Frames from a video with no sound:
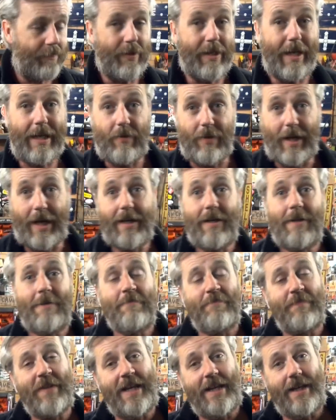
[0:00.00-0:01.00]
But anyway,
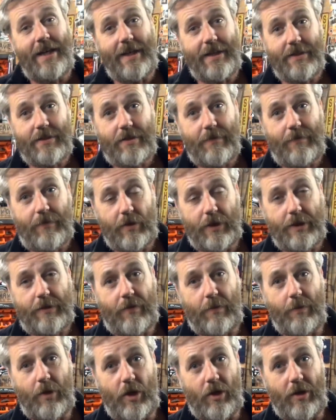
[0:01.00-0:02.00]
here's the footage
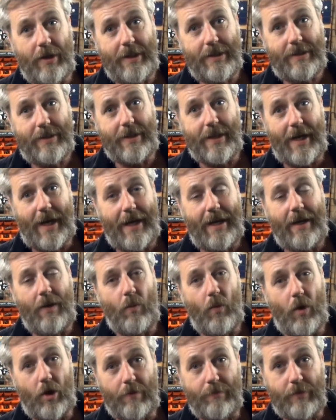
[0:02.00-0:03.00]
from earlier today
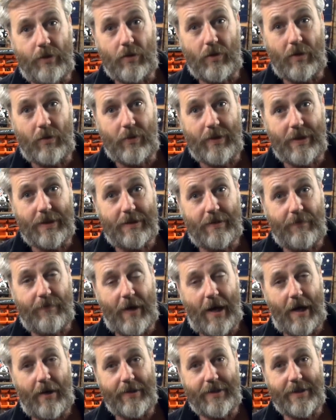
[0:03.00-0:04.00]
and what I'm doing with this
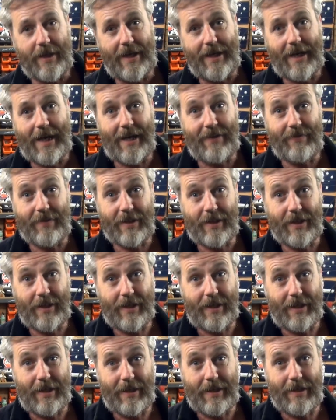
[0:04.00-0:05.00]
safari tank and
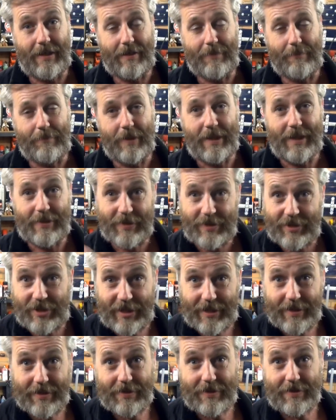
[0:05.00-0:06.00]
the
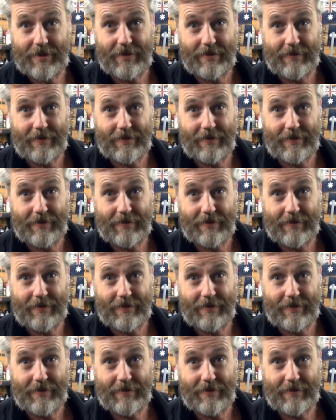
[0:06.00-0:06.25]
stickers.